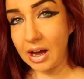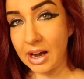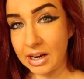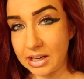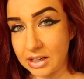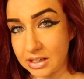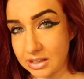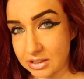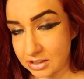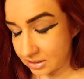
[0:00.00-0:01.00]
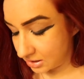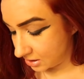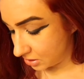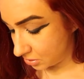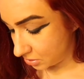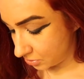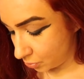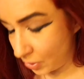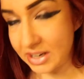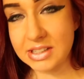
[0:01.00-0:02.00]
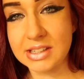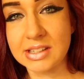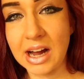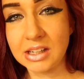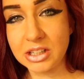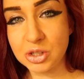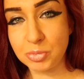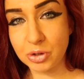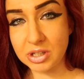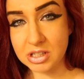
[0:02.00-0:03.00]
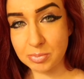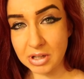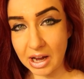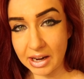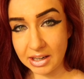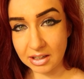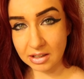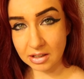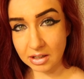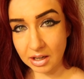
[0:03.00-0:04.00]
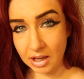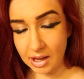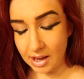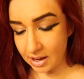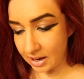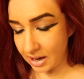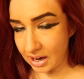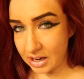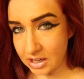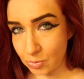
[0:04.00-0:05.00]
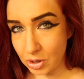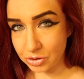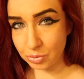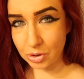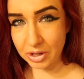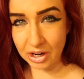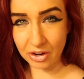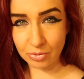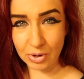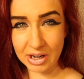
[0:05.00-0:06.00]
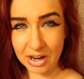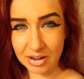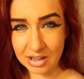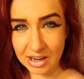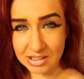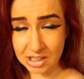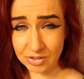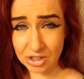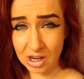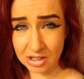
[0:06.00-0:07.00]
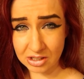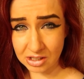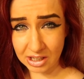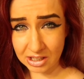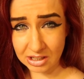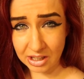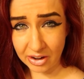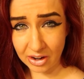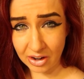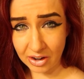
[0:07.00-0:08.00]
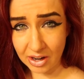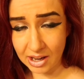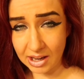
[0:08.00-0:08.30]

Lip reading: I went to Sally's Beauty Supply, and I went through all the red hair dyes. I even talked to the lady there,